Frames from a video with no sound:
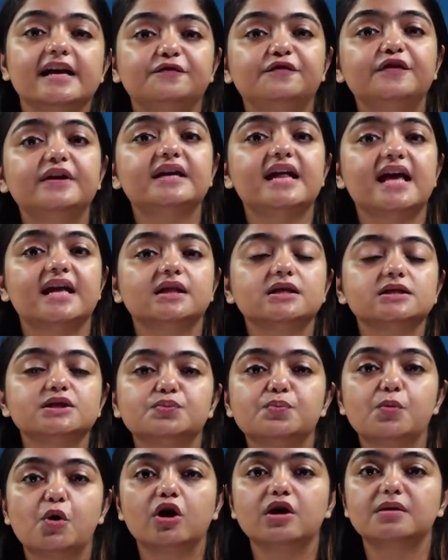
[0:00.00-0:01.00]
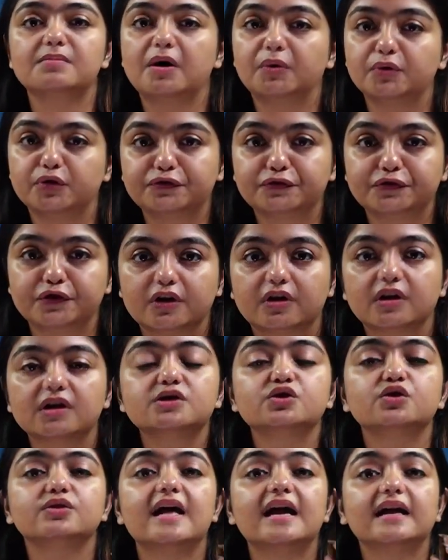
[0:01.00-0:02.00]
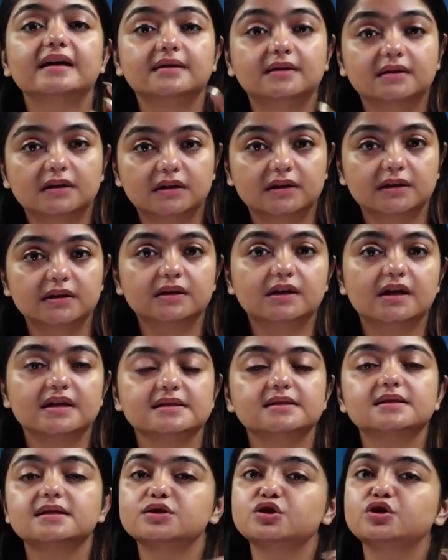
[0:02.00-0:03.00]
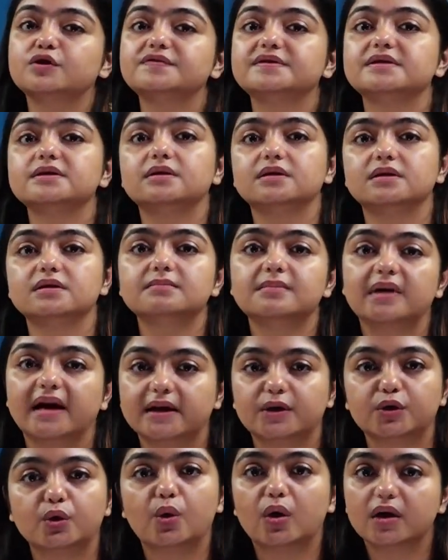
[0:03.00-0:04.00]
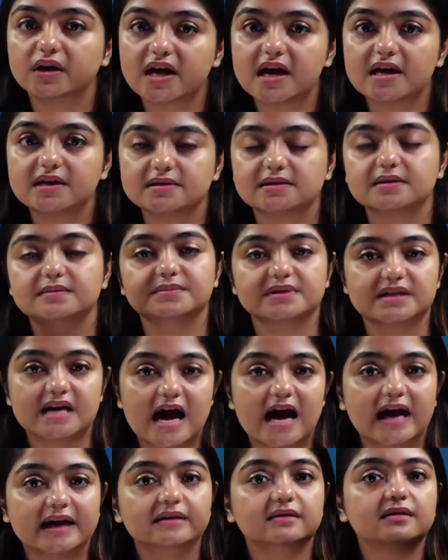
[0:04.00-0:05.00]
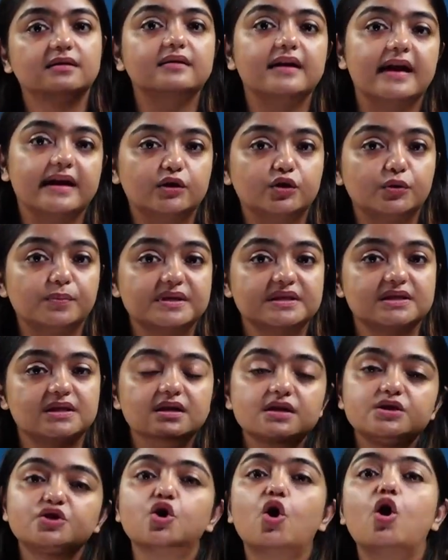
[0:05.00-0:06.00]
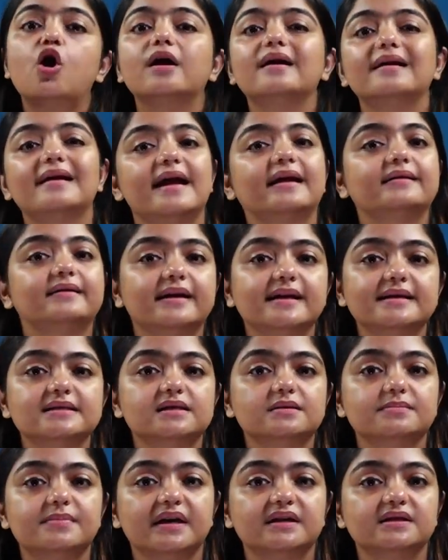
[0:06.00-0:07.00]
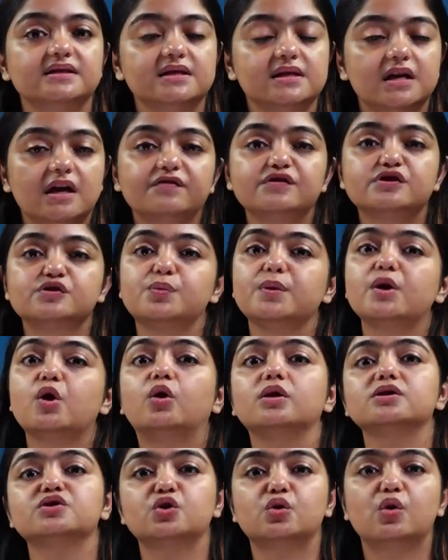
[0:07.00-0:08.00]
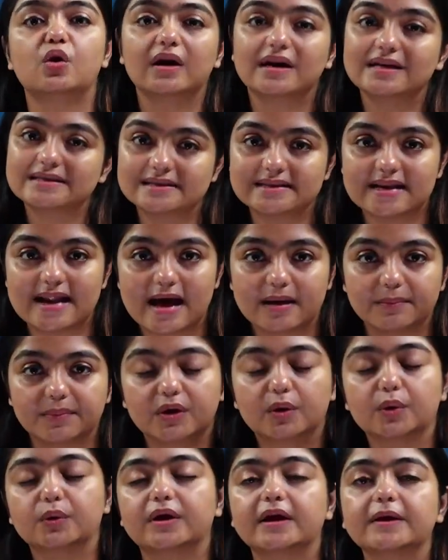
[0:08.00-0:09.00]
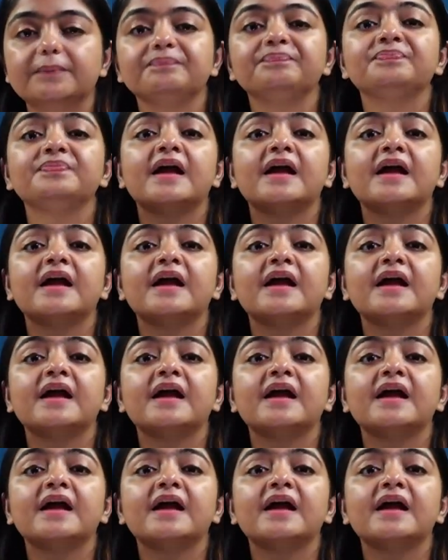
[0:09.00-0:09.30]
If we take the small amount of curd, so that curd consists of certain microorganisms, either lactobacillus or lactic acid bacteria, which we also call as lab, okay?